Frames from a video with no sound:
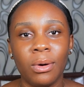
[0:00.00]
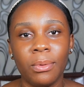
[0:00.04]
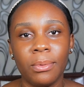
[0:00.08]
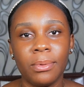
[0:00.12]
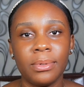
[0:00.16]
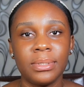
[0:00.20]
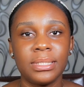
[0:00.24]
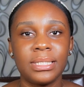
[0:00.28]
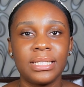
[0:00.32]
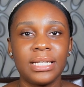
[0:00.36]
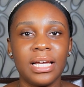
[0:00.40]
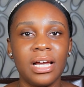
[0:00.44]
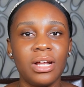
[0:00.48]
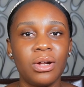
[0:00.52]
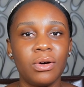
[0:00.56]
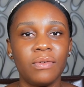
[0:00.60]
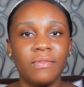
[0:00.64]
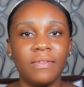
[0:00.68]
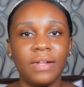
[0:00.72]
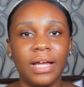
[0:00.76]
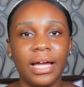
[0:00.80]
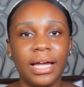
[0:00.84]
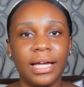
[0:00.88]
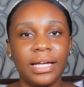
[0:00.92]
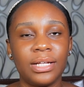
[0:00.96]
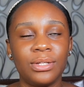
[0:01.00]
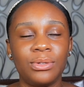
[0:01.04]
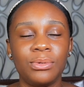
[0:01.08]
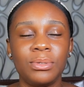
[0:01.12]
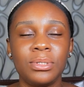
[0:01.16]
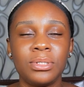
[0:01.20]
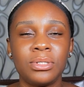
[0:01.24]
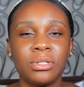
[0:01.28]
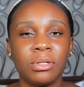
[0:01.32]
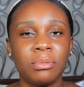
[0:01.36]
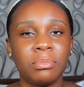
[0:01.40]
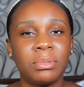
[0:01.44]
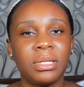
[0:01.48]
I was scared of like
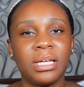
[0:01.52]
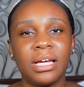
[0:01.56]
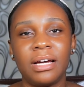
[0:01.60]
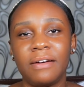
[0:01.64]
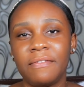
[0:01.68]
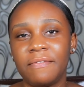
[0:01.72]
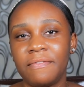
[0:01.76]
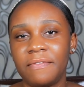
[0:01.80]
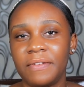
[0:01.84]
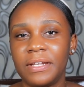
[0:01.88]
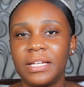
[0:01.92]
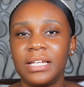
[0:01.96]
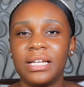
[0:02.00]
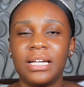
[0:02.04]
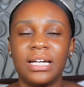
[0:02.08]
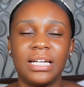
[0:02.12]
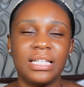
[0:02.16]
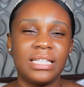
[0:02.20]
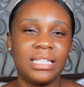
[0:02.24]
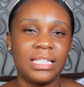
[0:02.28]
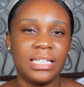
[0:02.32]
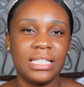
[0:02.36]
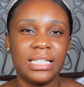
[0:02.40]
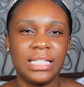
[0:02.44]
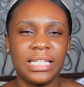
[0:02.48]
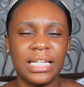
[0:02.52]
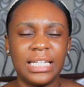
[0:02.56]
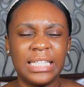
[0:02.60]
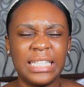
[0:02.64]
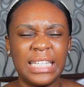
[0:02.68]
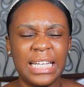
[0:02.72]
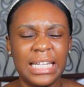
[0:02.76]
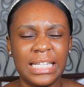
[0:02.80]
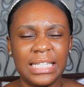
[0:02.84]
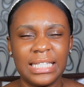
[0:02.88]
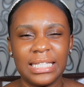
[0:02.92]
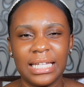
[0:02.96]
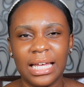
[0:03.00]
doing something and feeling at it.
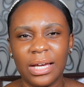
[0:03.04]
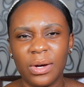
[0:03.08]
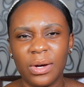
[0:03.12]
And then it's